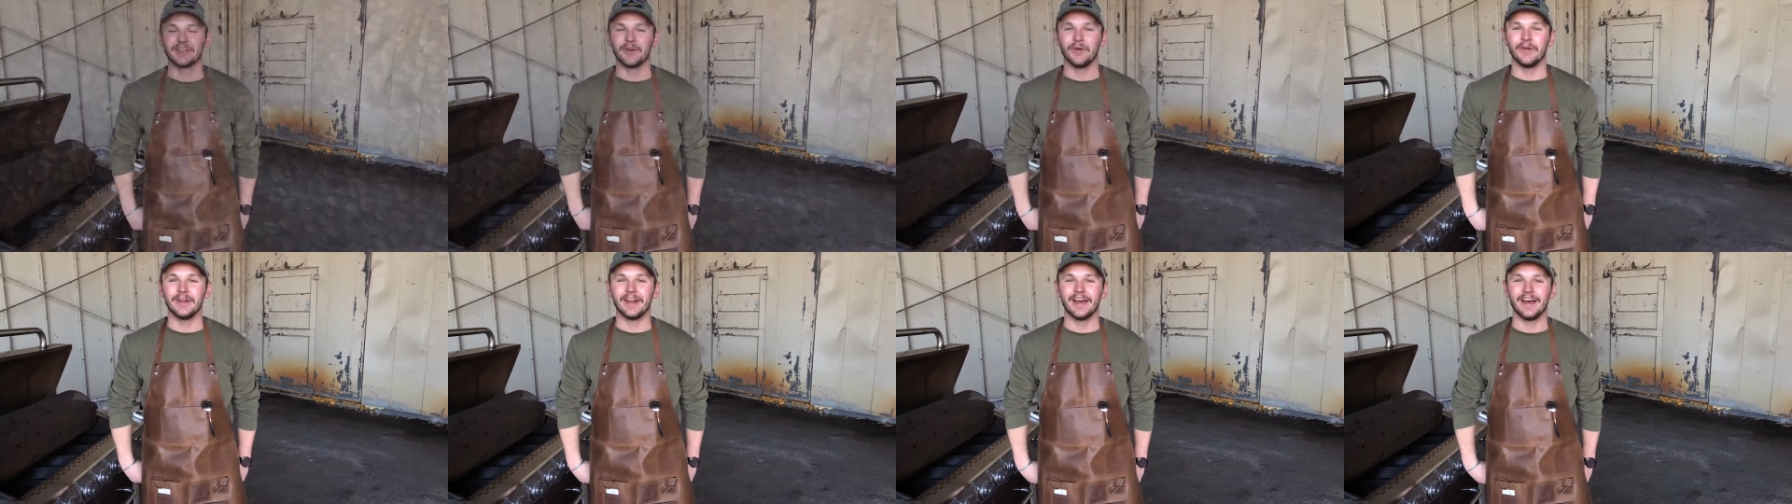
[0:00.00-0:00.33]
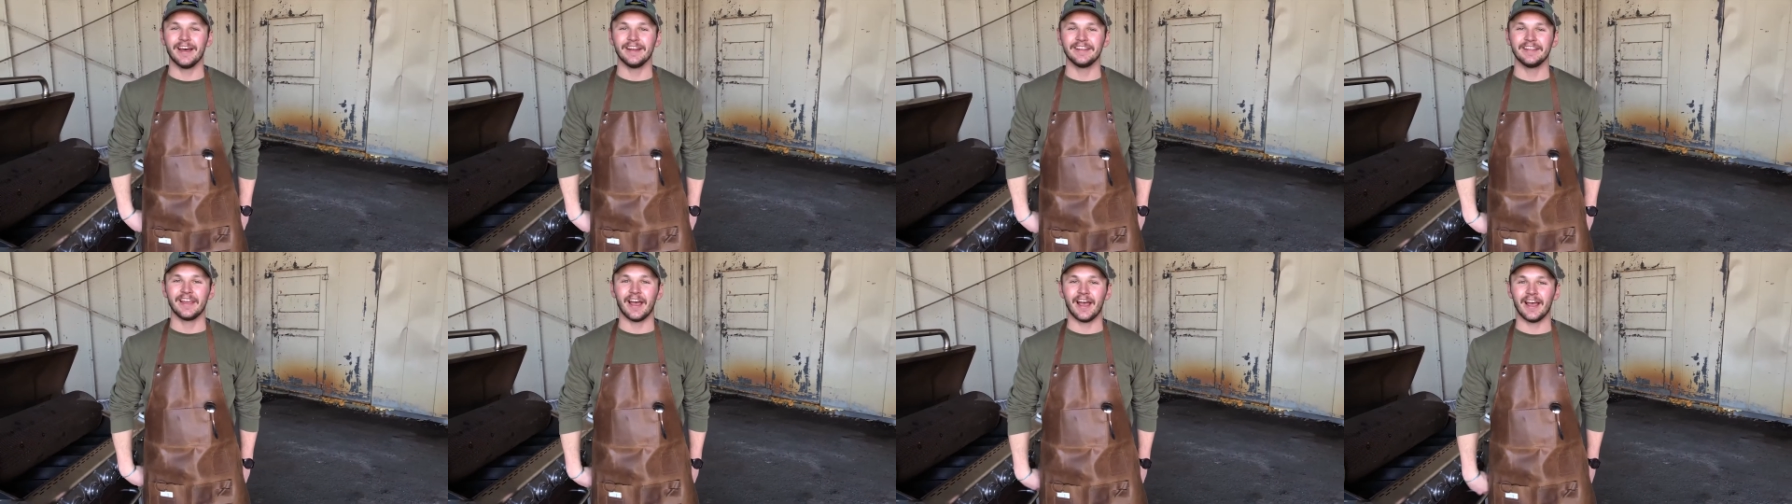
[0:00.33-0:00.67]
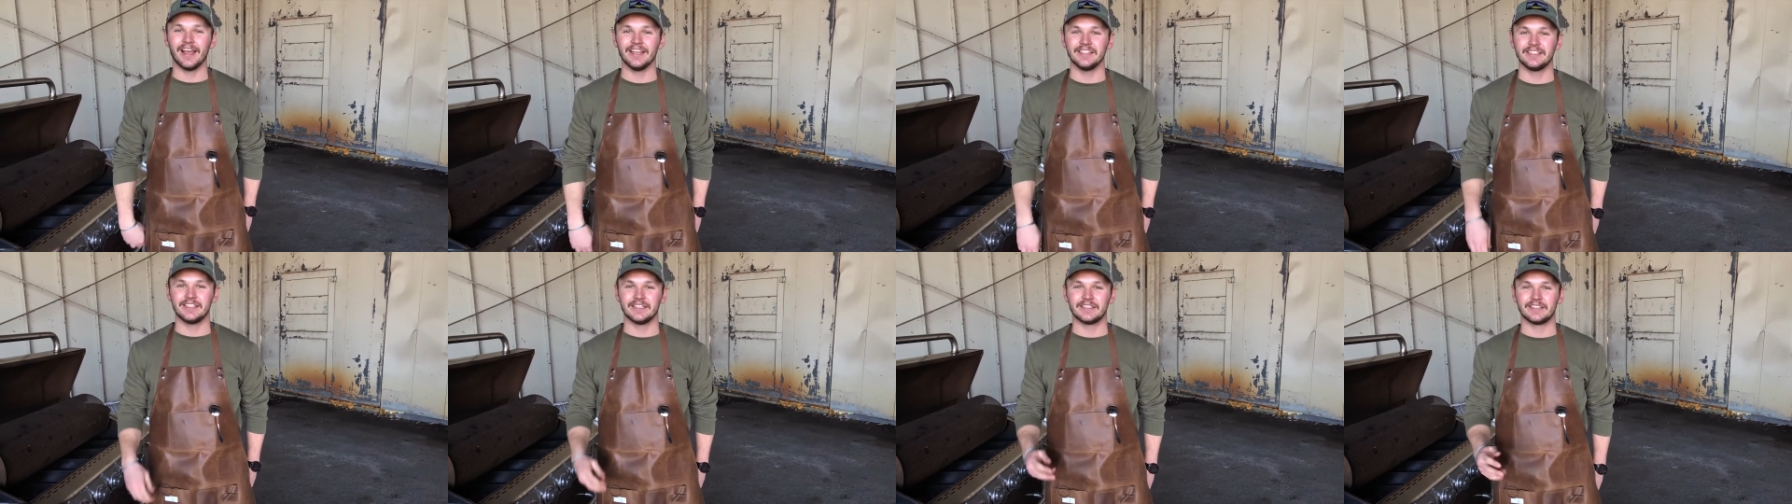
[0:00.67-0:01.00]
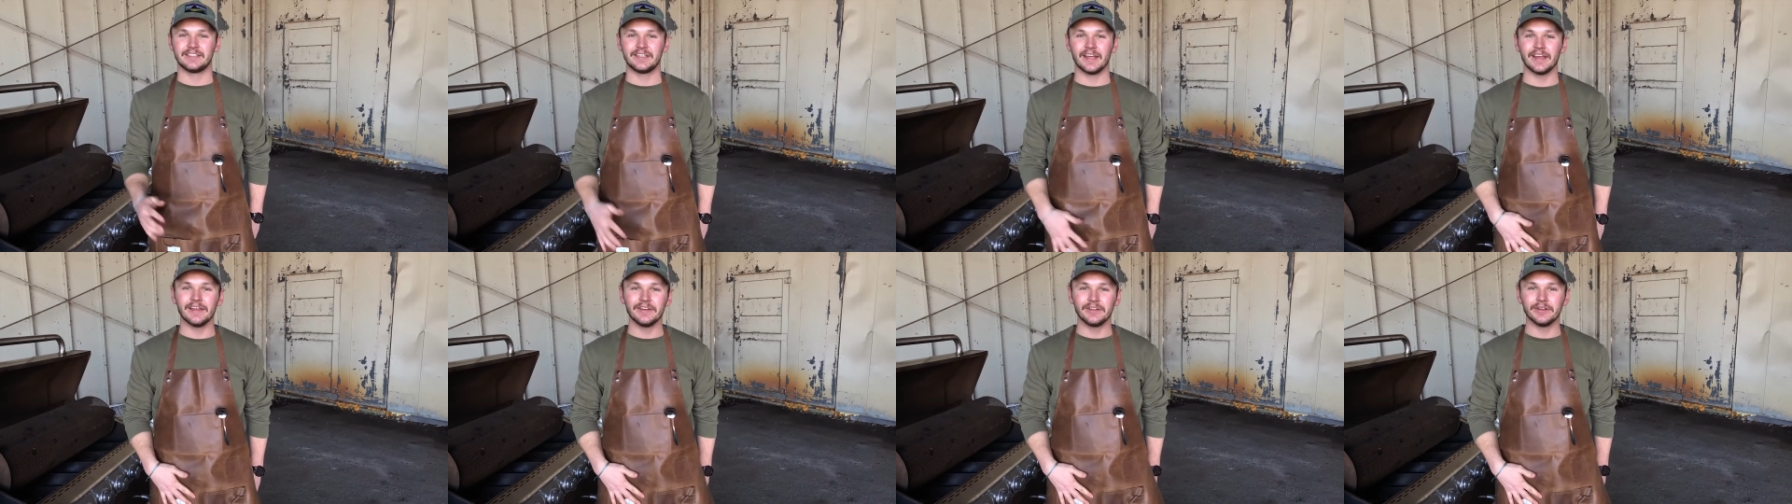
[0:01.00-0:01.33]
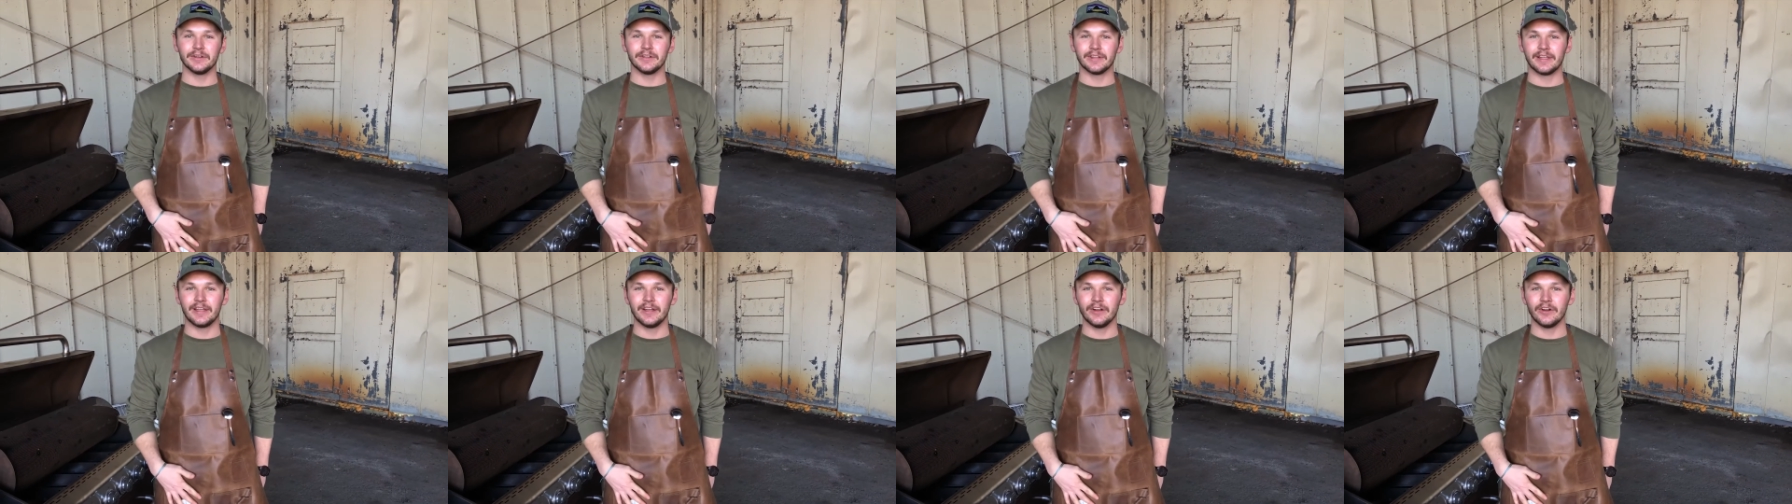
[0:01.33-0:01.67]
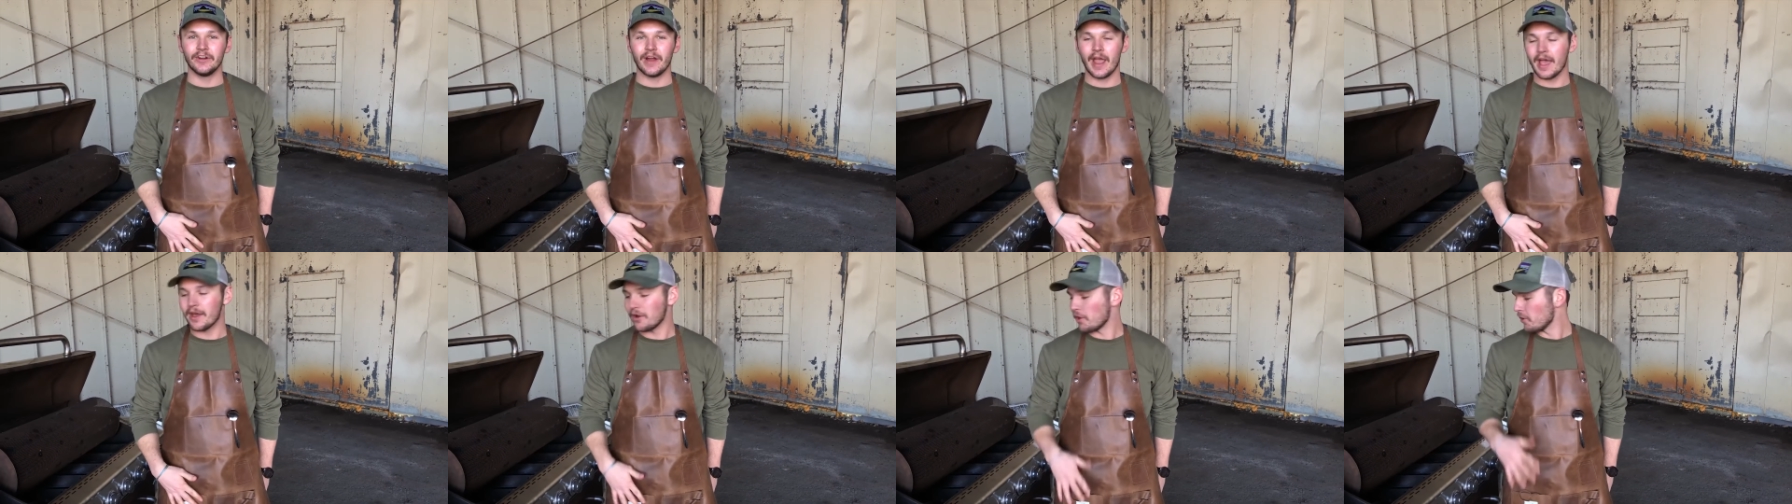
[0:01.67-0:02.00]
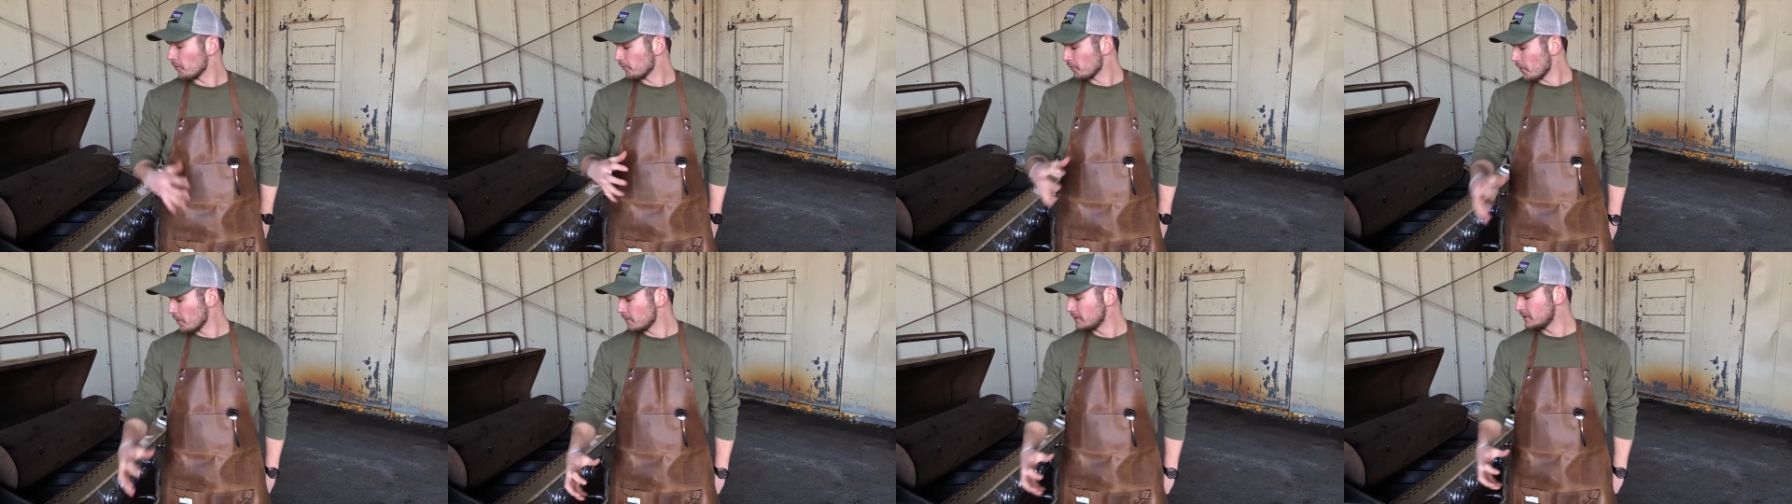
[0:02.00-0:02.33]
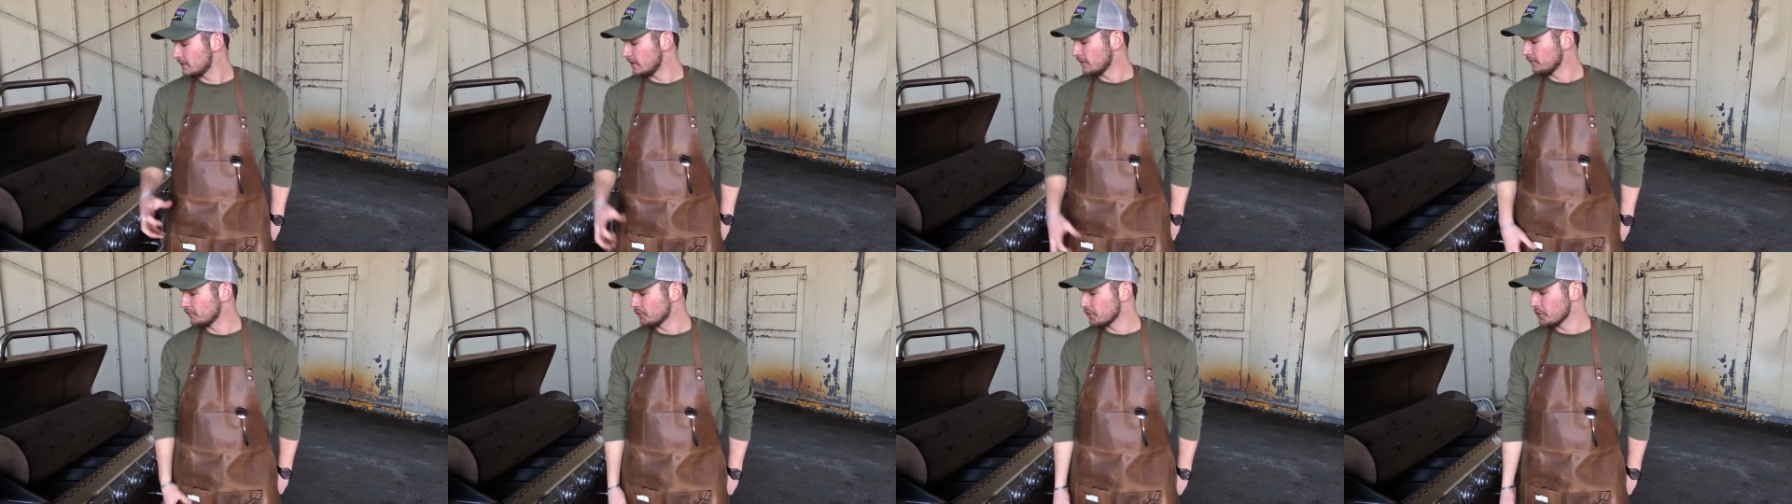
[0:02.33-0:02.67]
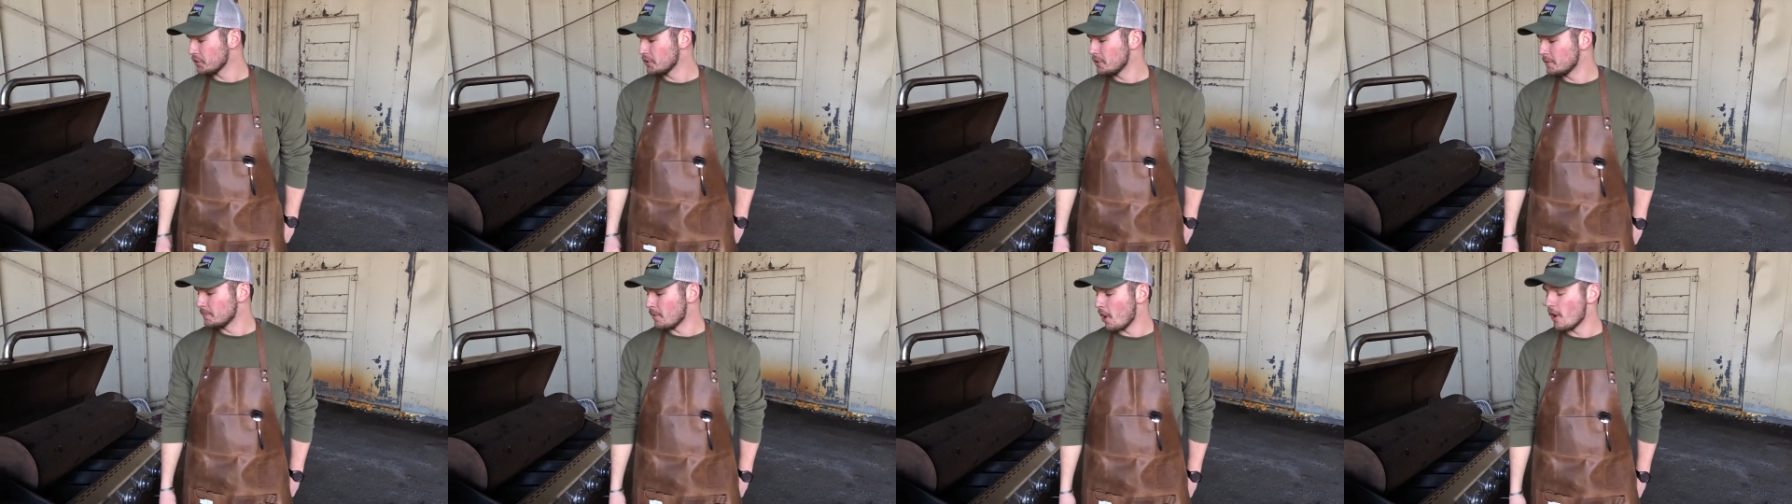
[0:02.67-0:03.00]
going on, guys? It's Daniel here at our roasting room